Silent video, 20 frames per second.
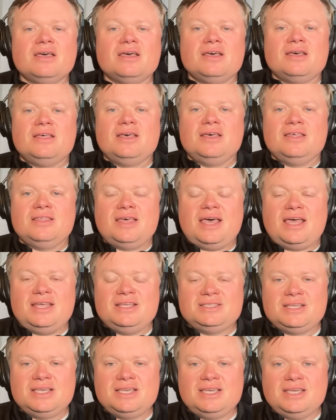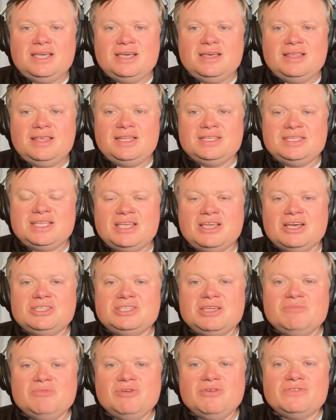That, that is a uh, that is a
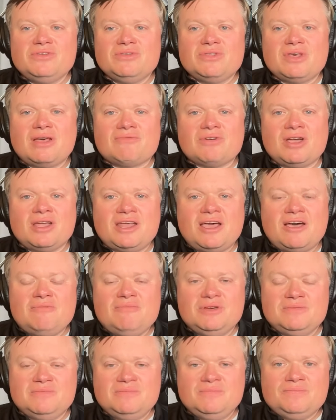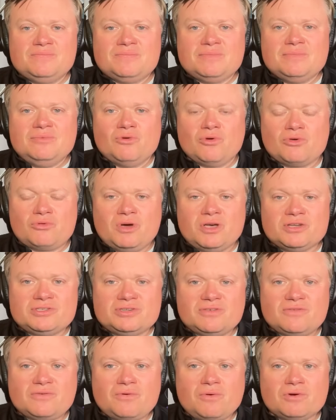gutsy move to do that right now. But
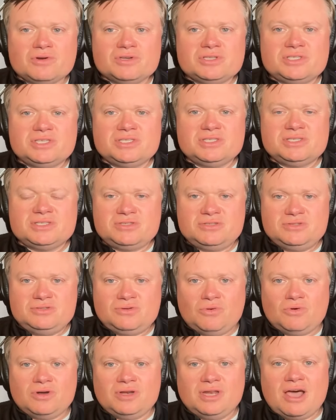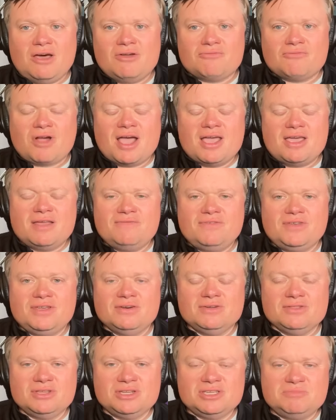Northwestern, of course, is torn down Ryan
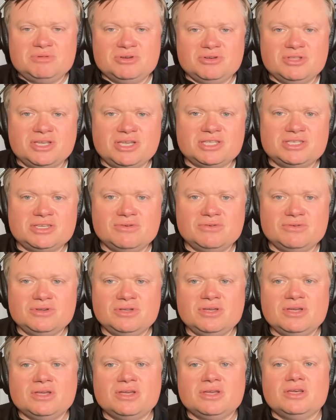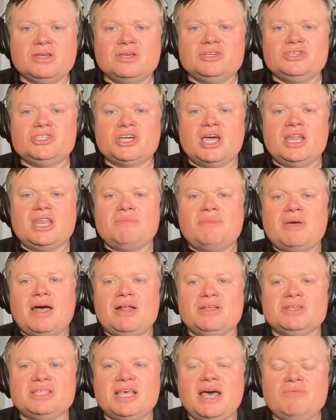Field and is building its own shiny
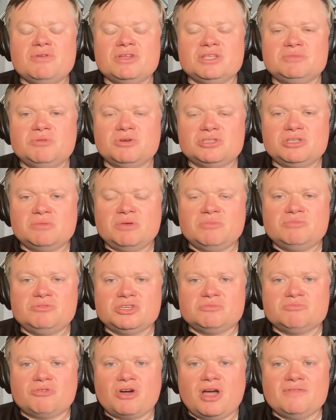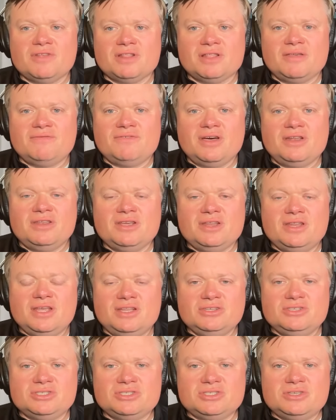palace. That one is supposed to be just privately funded
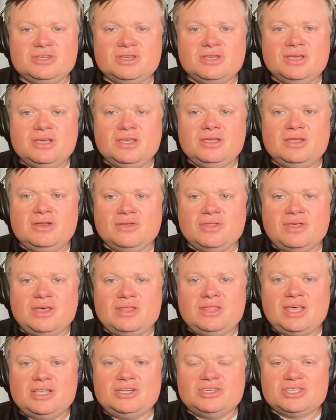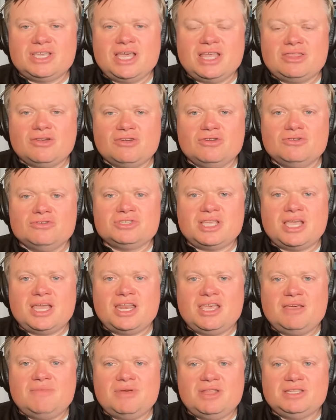and just you know they they just get their new
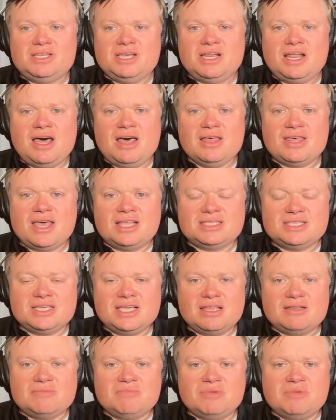stadium and ta-da, that's it.